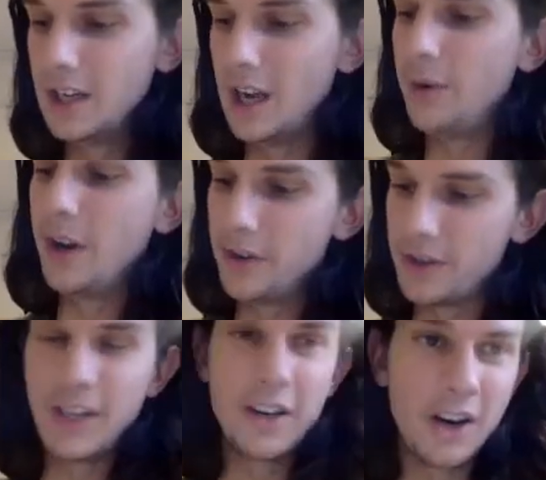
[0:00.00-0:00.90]
Now we
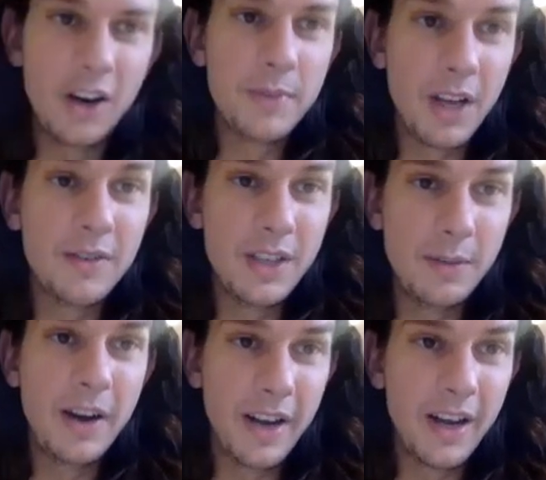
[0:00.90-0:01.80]
understand R-harms out of Z
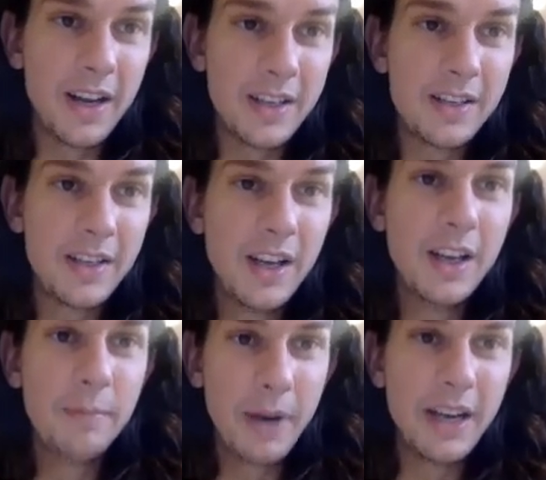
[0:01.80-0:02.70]
bracket S.
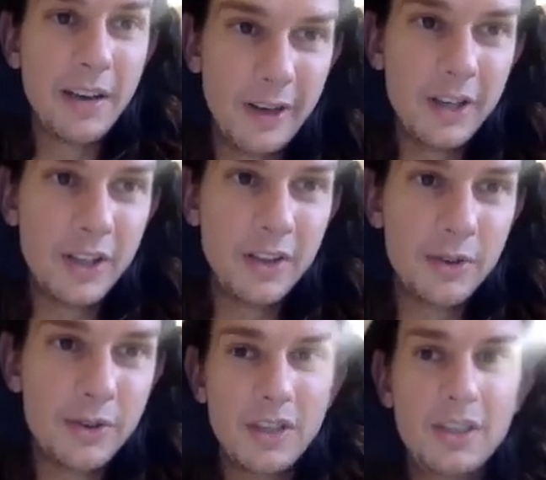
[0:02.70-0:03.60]
By definition,
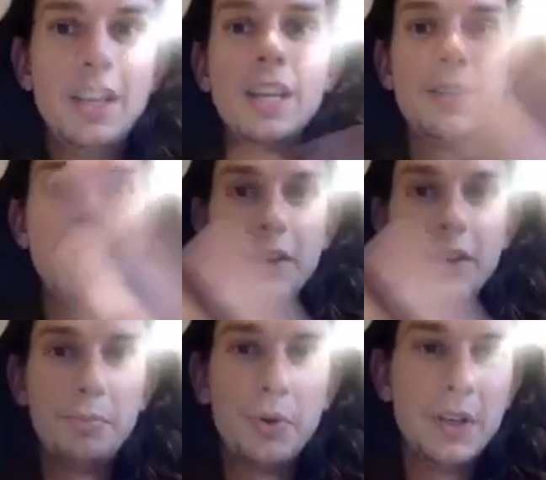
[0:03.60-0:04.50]
those are just the
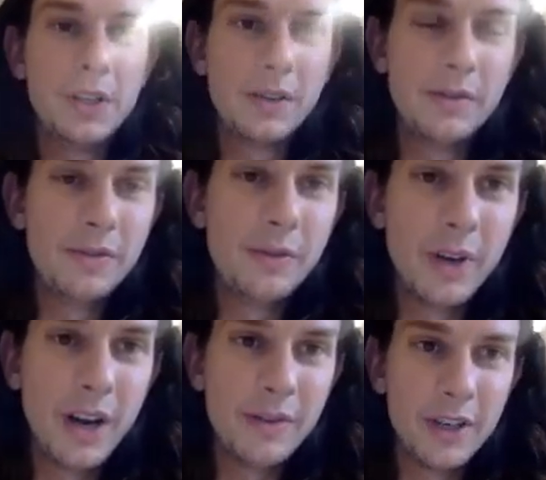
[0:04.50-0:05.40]
S-valued points of
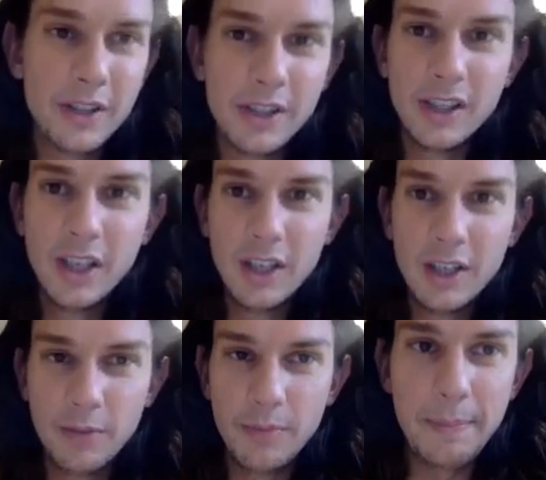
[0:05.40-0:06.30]
whatever you're
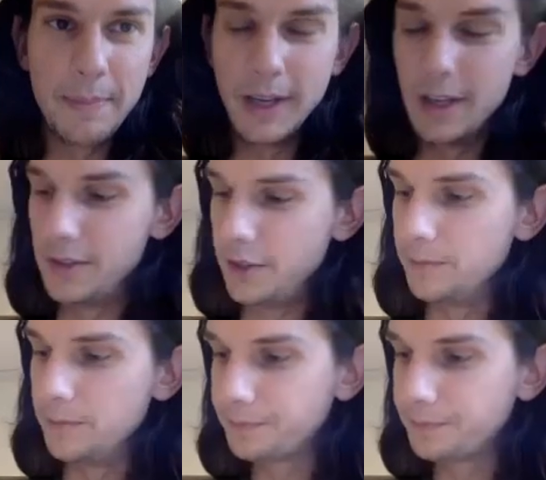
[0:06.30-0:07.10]
mapping into.